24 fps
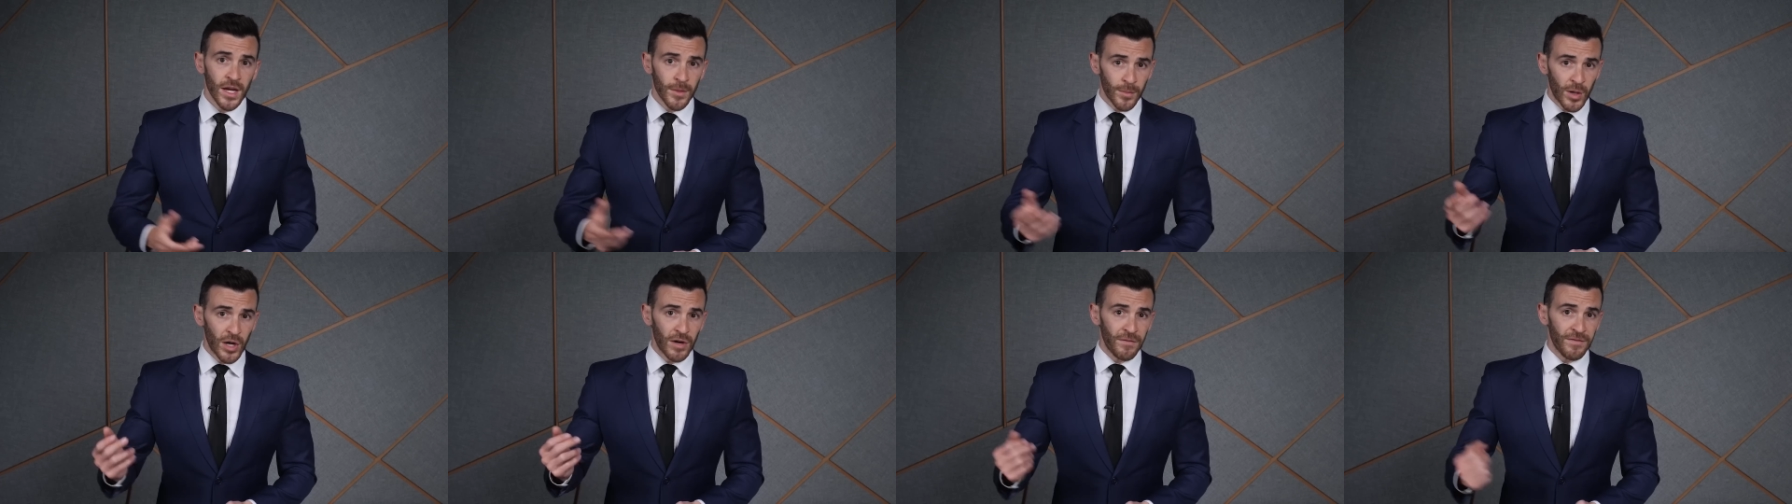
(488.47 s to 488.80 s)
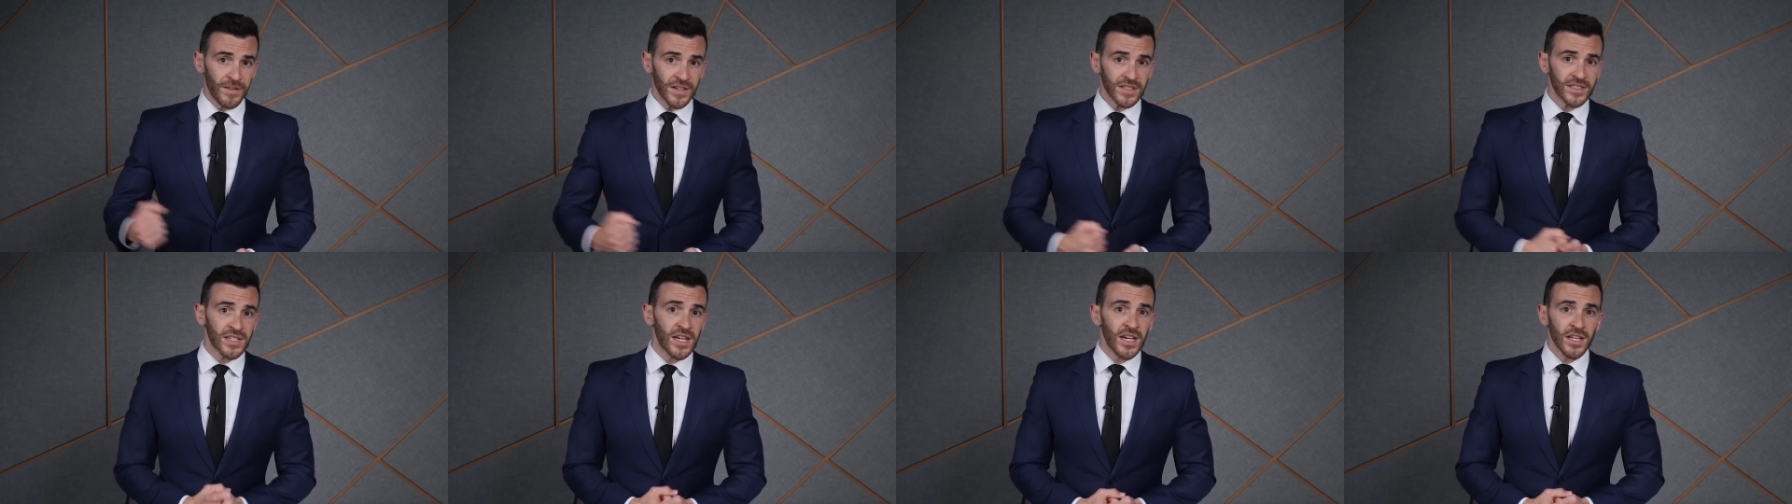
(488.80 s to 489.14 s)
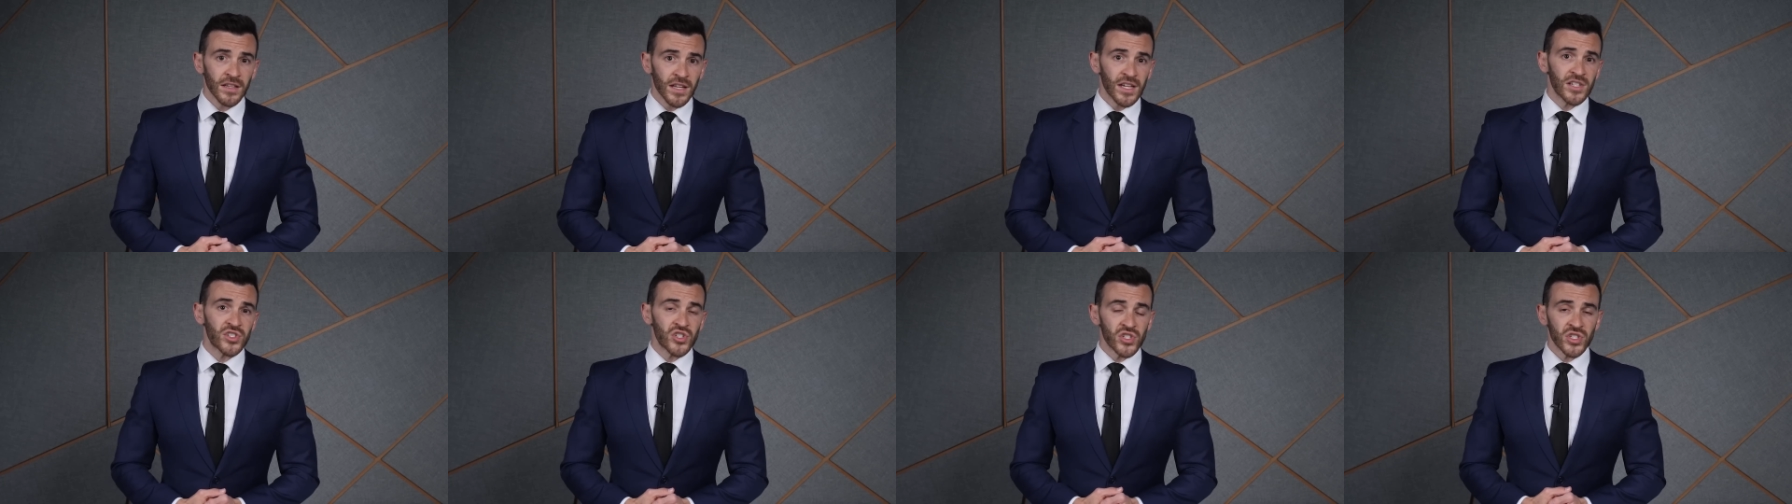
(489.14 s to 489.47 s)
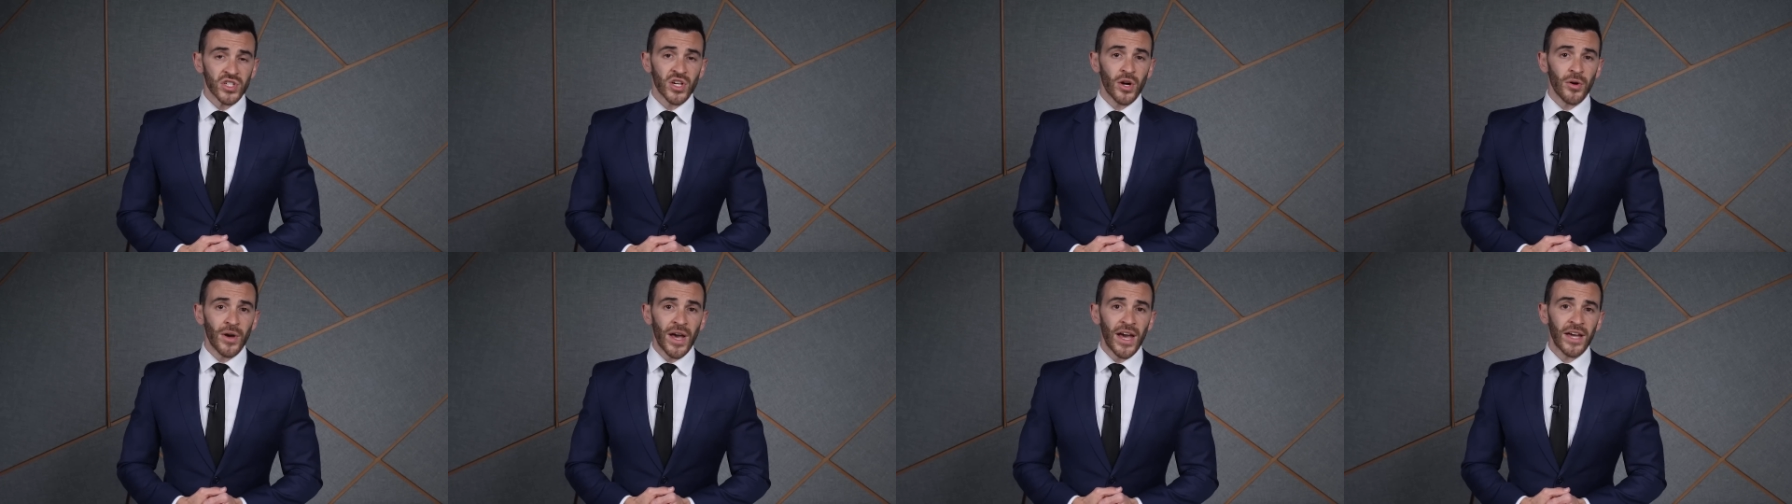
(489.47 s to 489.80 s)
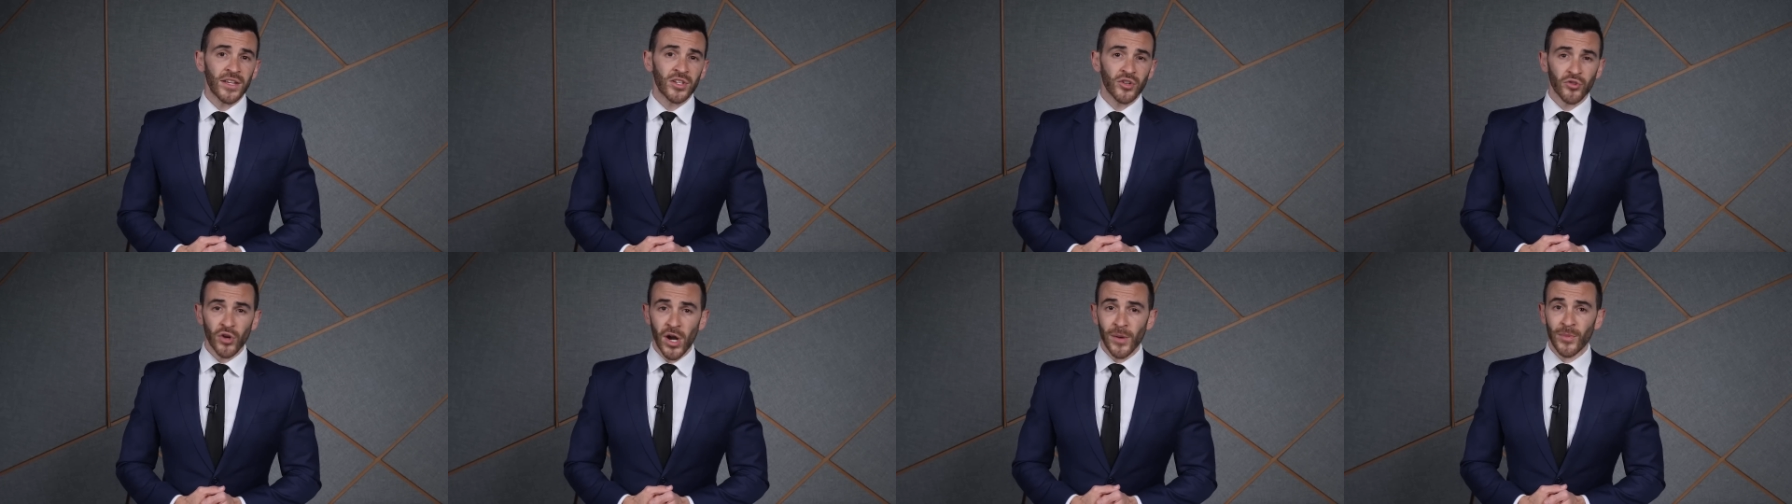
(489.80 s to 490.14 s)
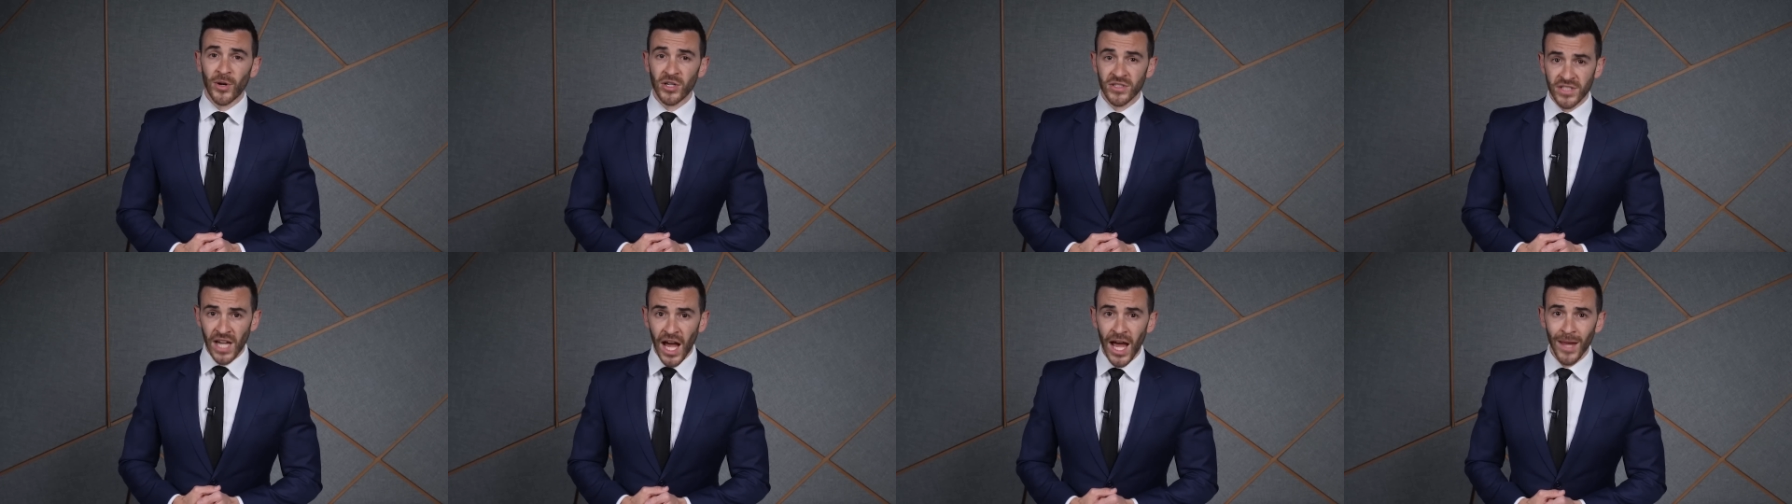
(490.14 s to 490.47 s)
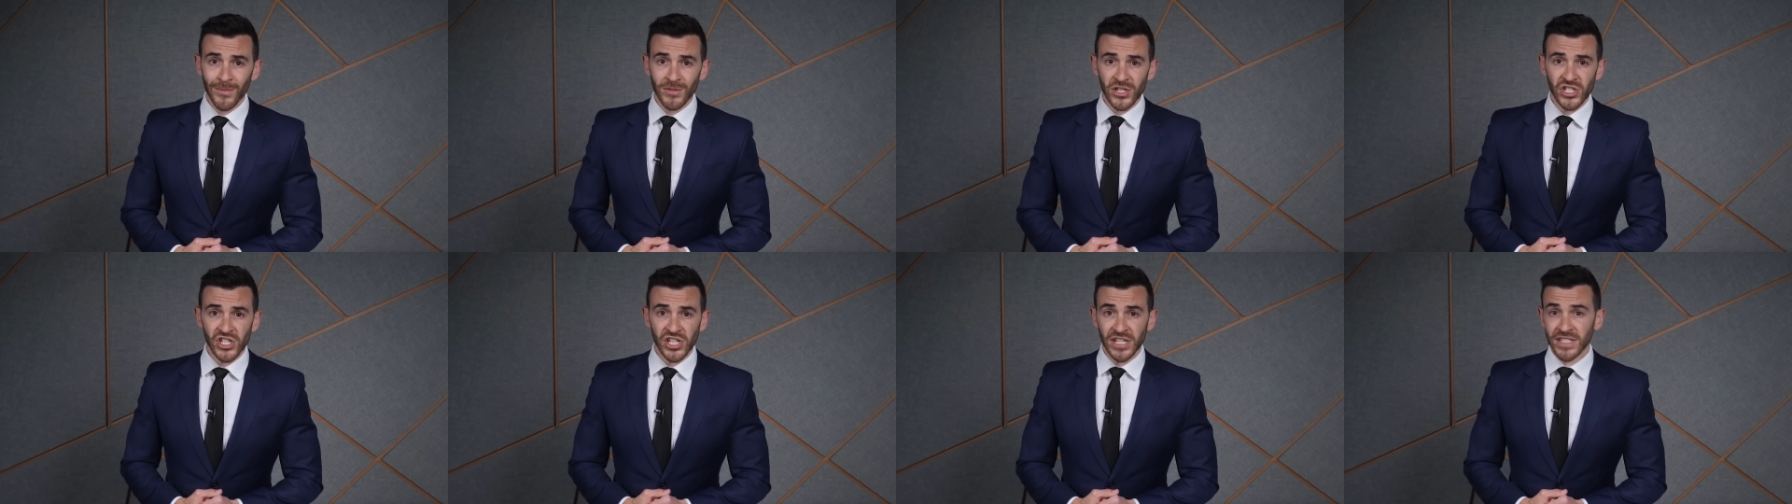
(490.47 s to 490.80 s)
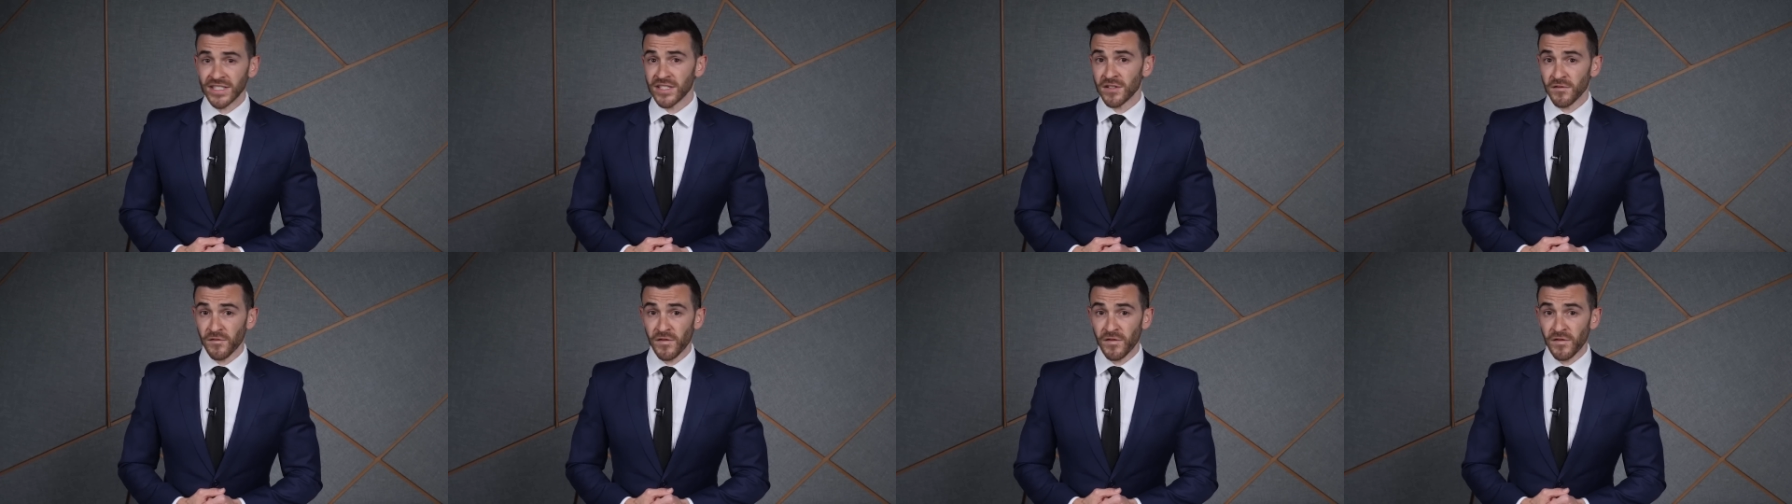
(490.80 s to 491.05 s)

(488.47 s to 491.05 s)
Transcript: Perfect. Let's just go ahead and grab our time machines